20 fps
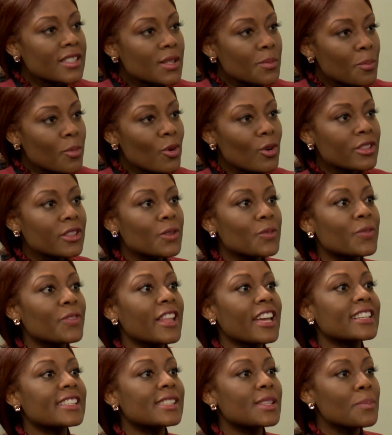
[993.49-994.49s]
support the
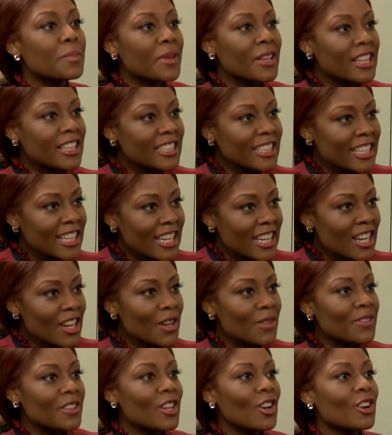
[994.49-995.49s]
flexibility
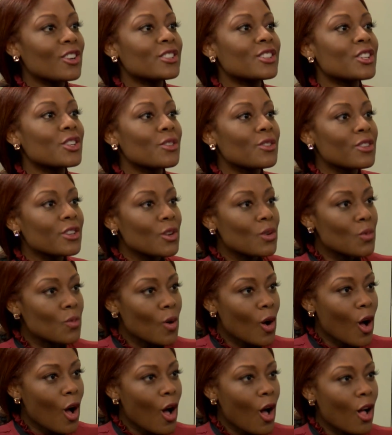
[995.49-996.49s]
of the arterial
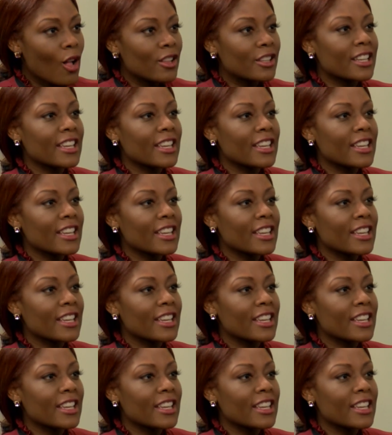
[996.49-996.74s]
wall.